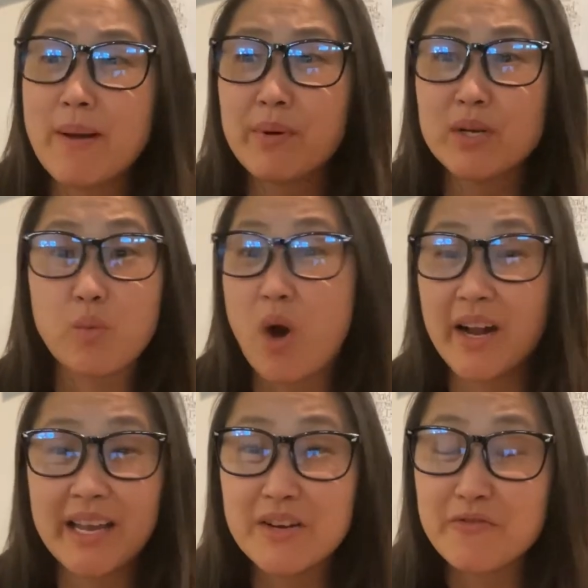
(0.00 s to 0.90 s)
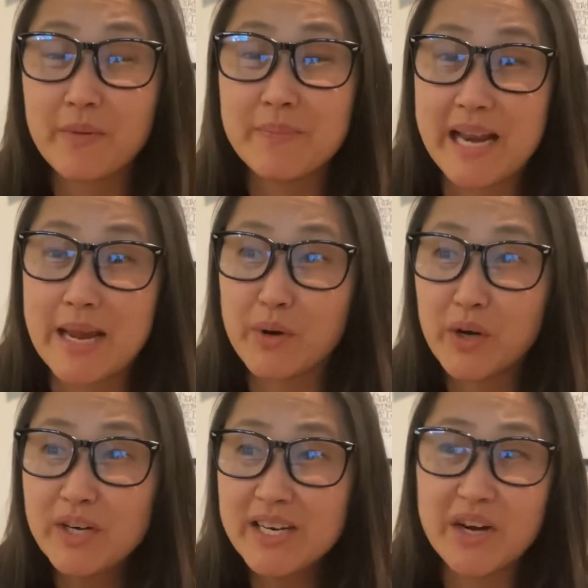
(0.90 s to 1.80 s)
members walk in from the
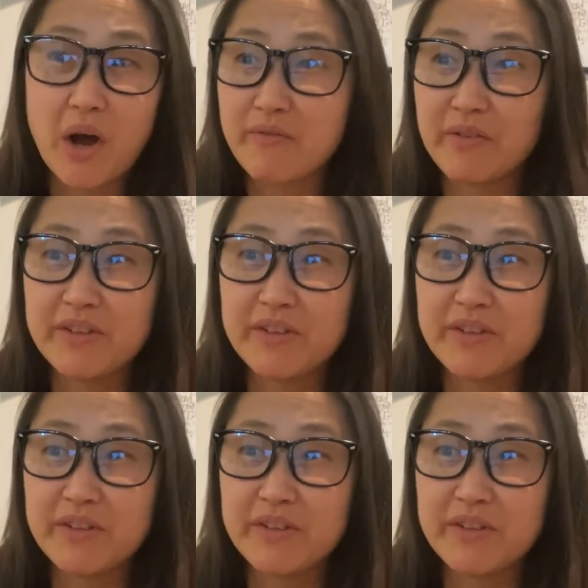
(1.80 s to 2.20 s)
neighborhood and off